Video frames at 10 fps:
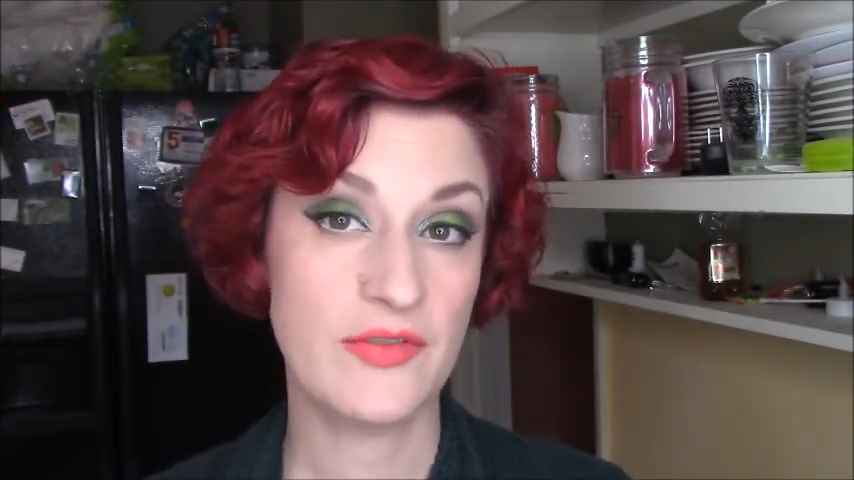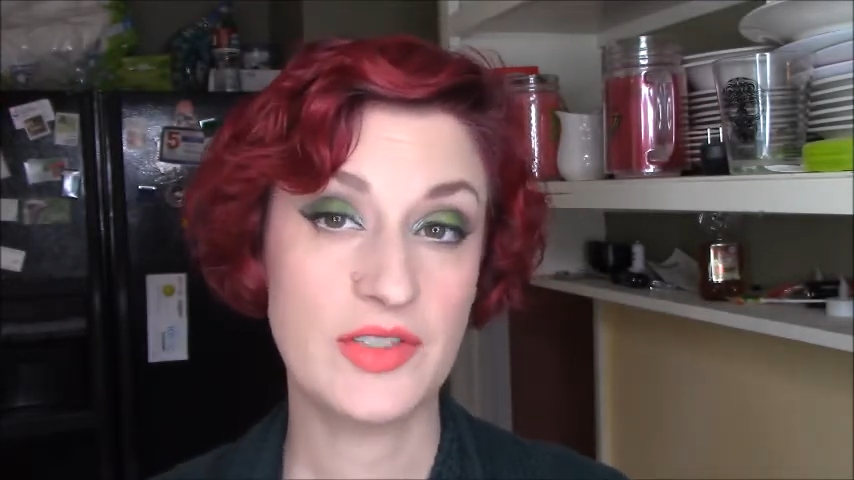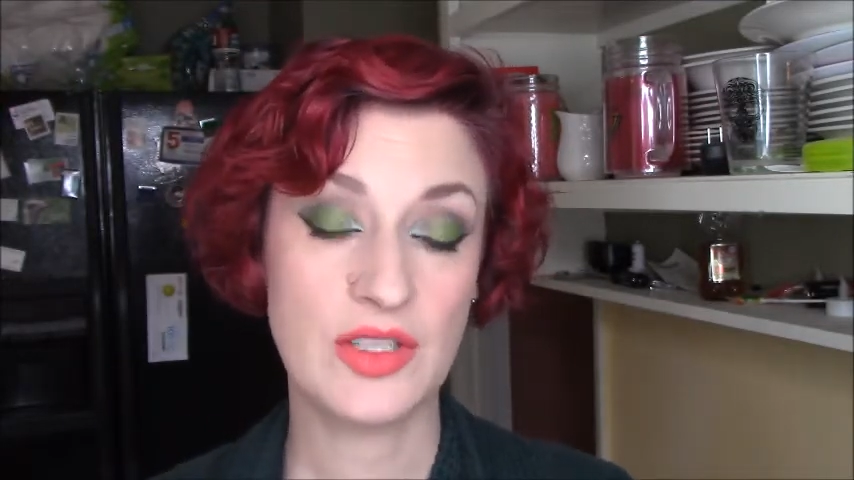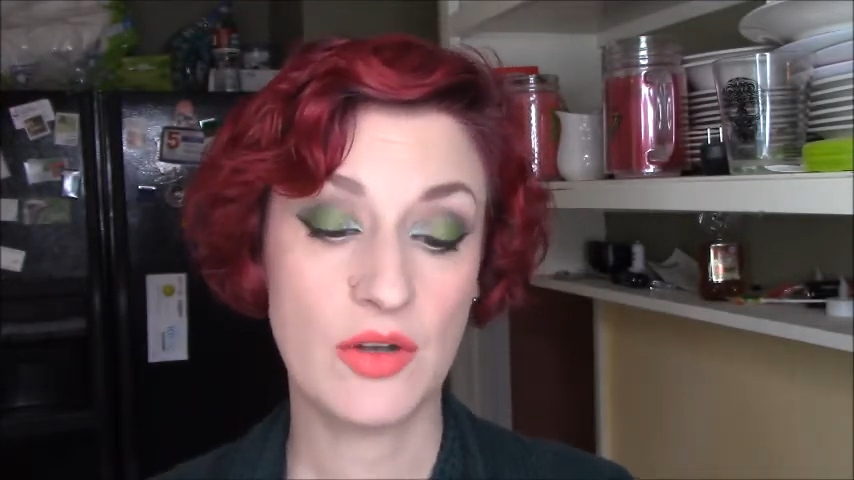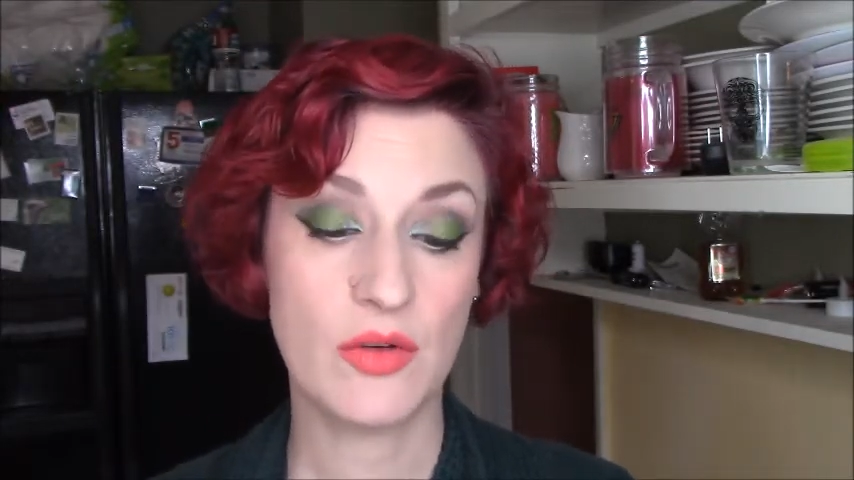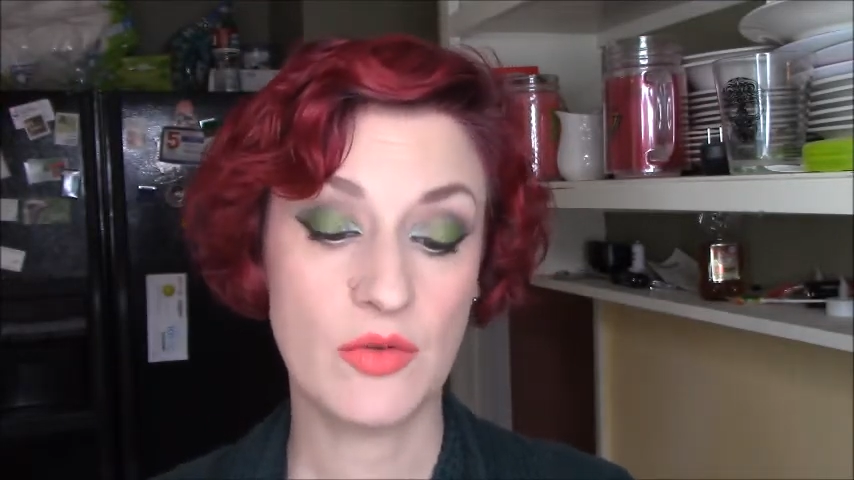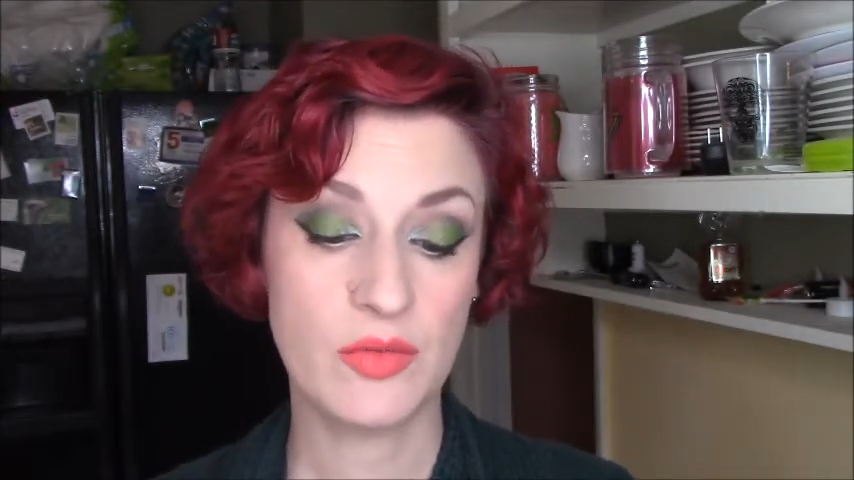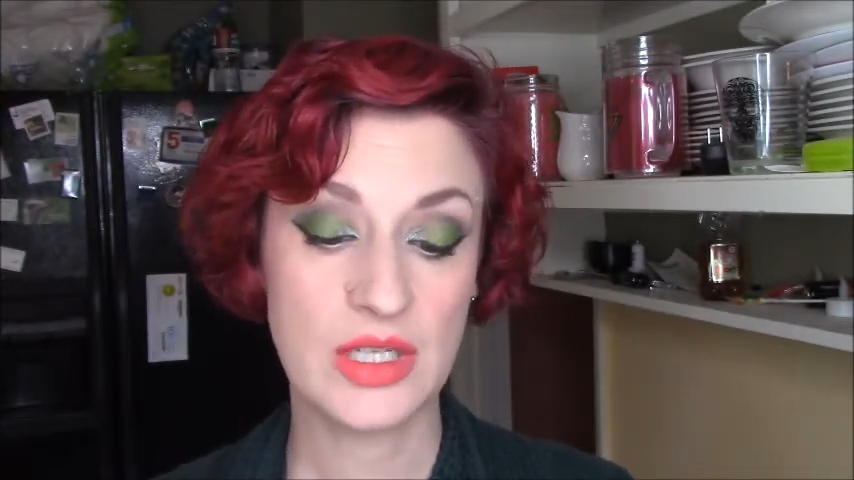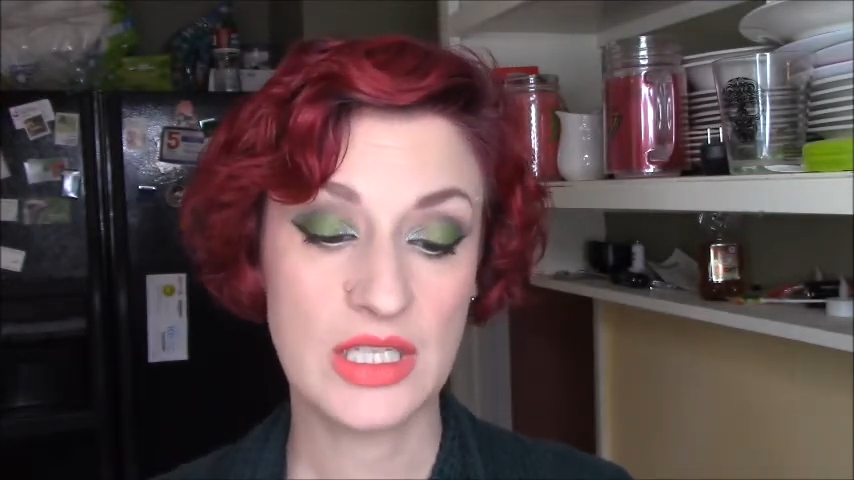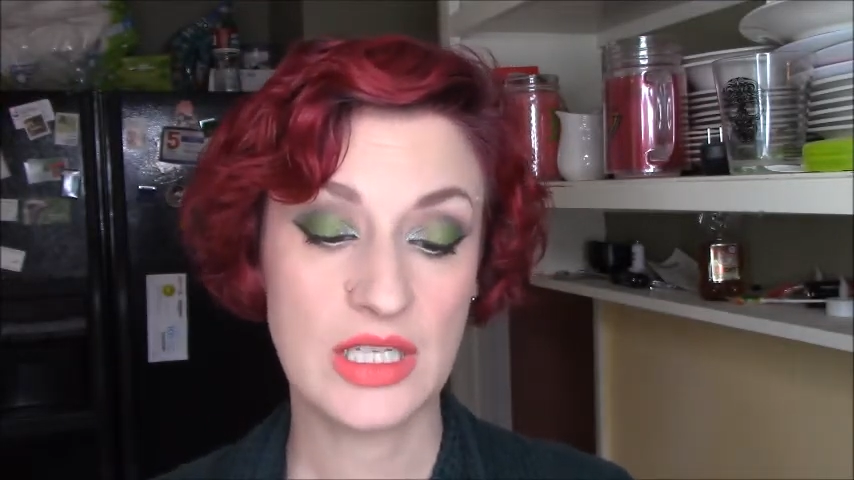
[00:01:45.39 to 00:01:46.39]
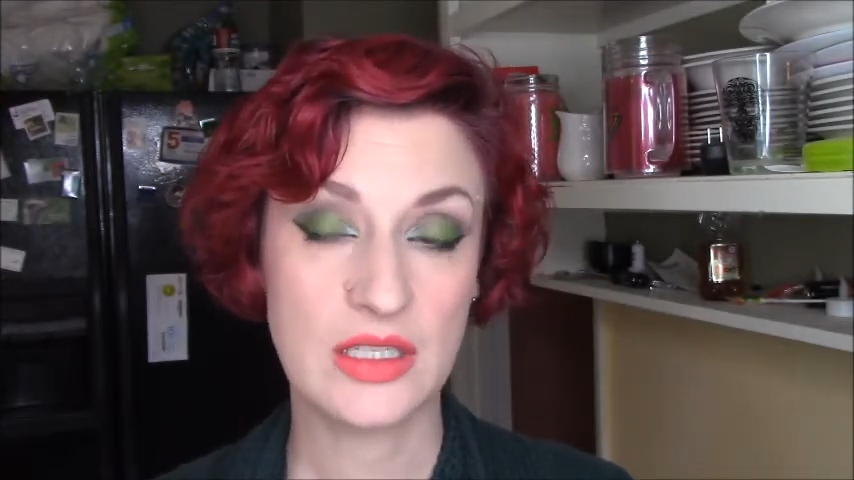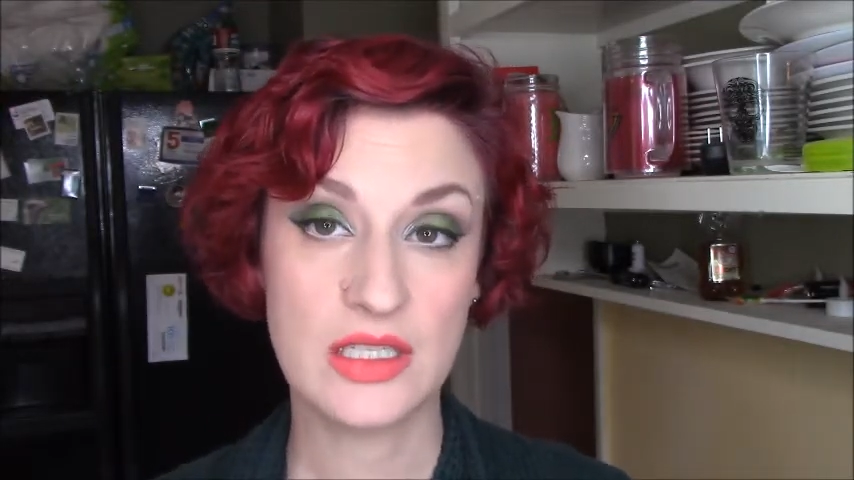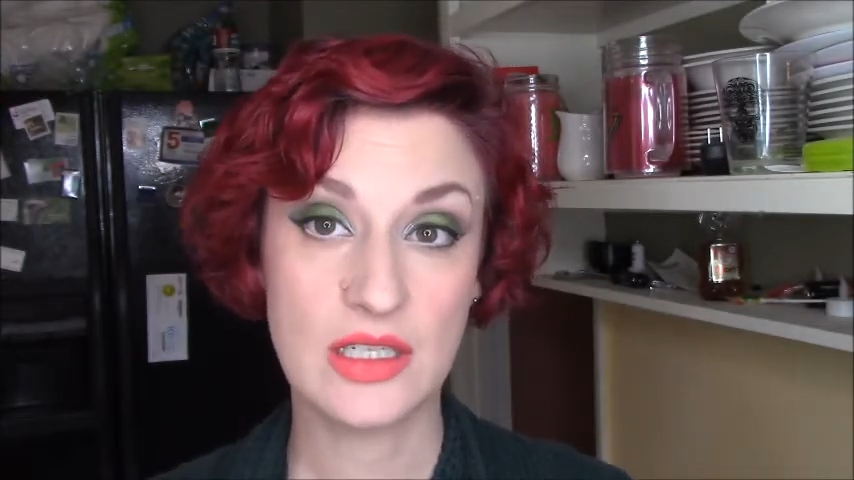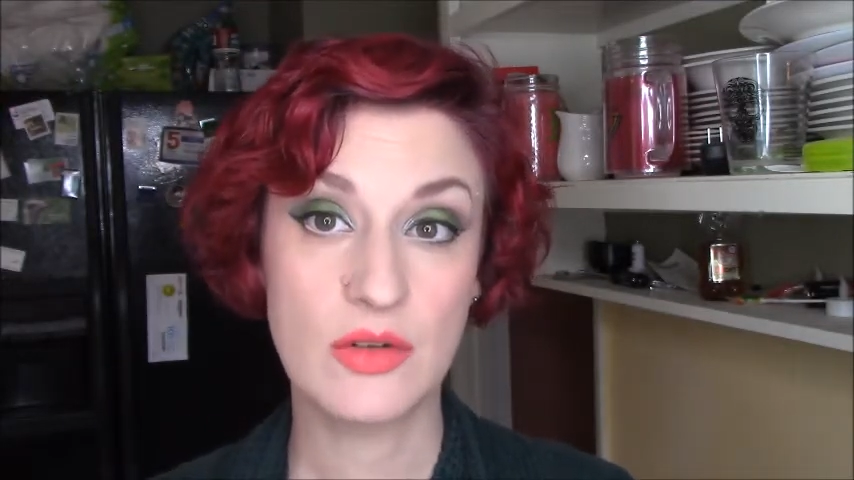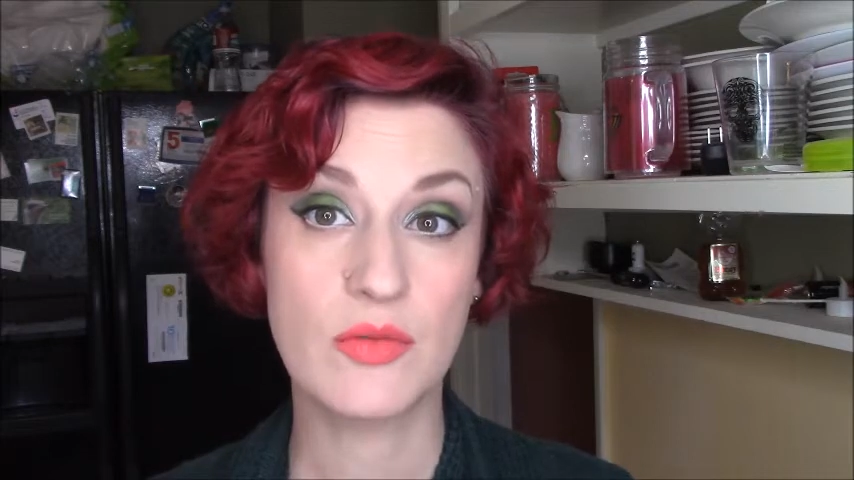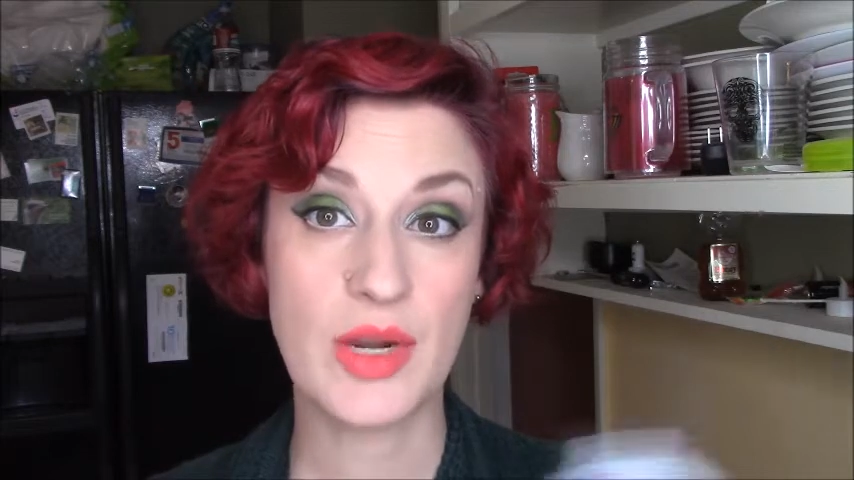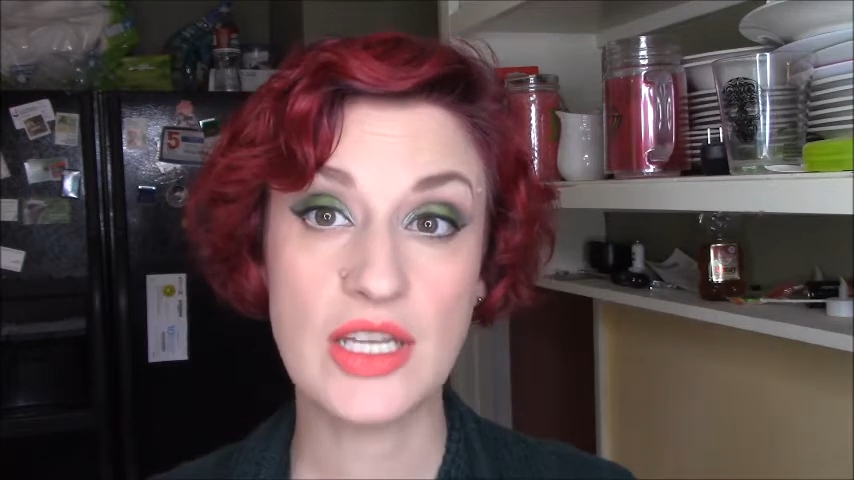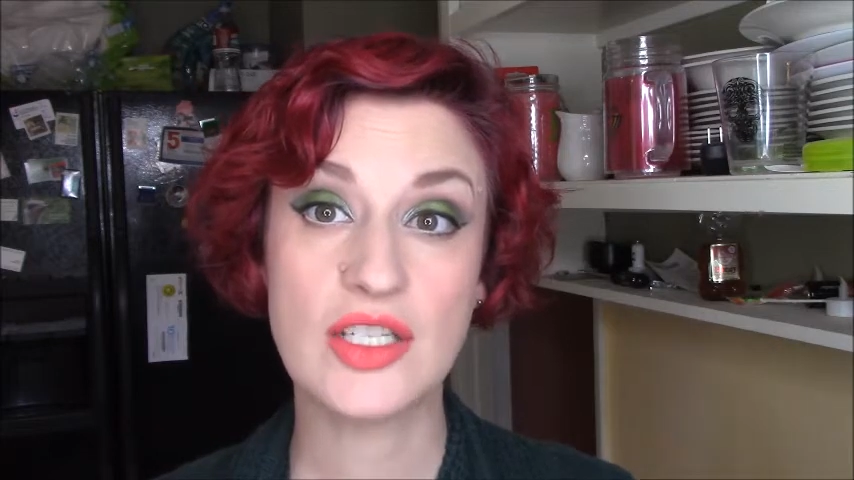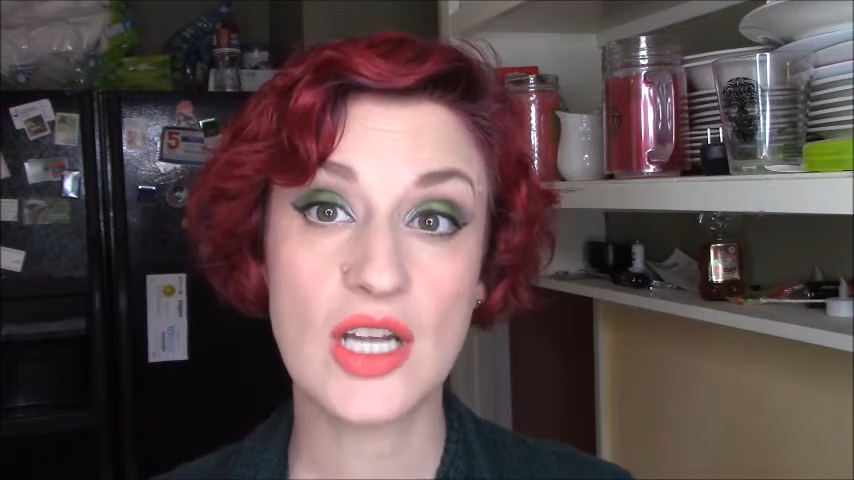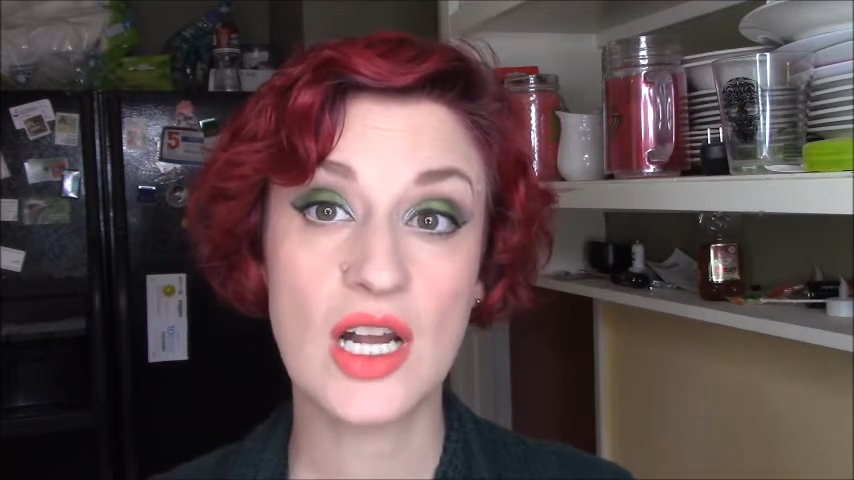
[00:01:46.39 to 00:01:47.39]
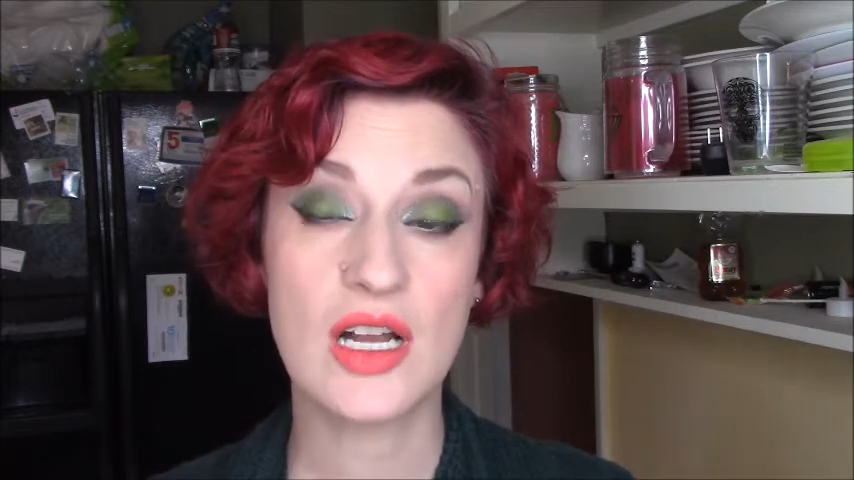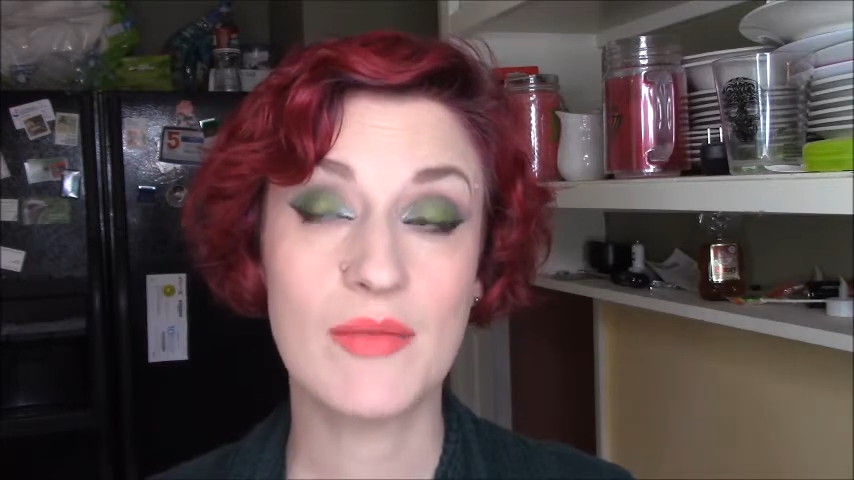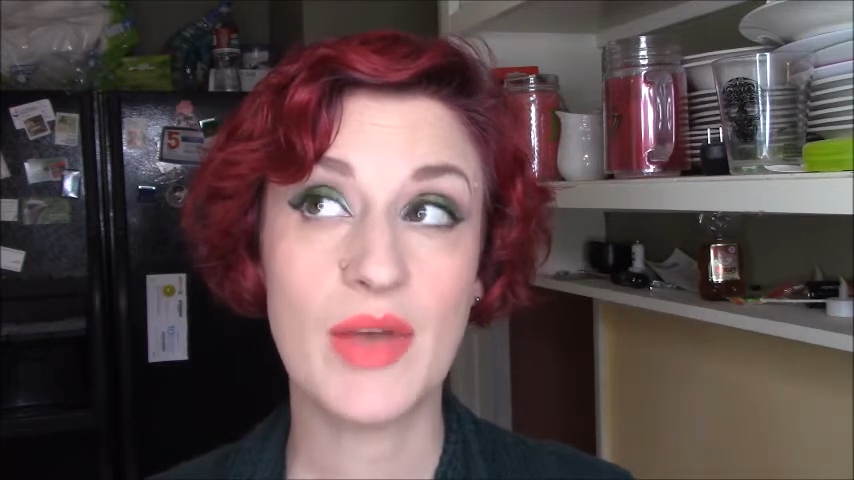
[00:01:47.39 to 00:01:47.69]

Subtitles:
So really did a great job.